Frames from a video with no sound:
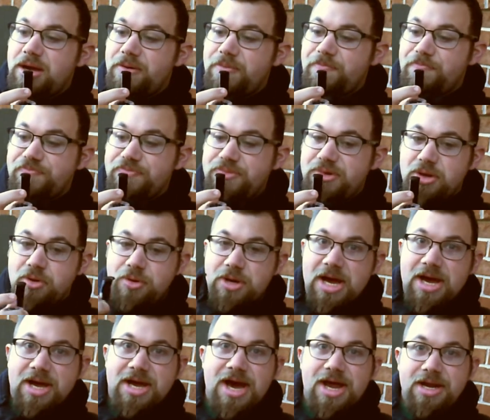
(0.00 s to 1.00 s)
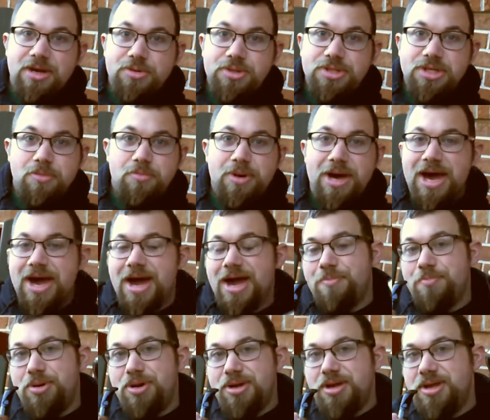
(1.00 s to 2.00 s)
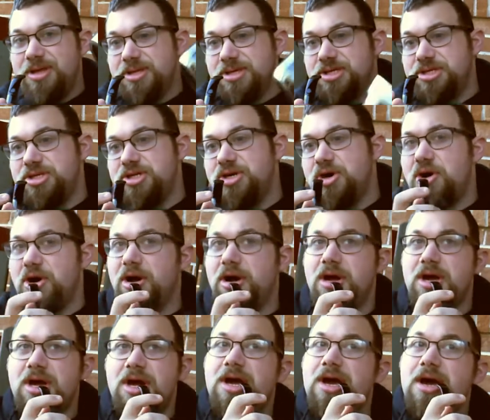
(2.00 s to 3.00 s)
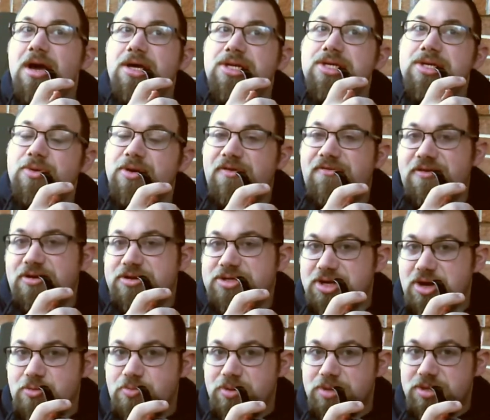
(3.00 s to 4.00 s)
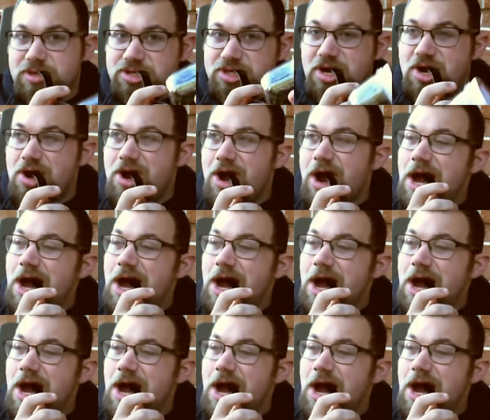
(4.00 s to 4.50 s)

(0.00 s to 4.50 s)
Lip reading: when I got it, it was in a bag, put it in this jar. So when I first opened the jar,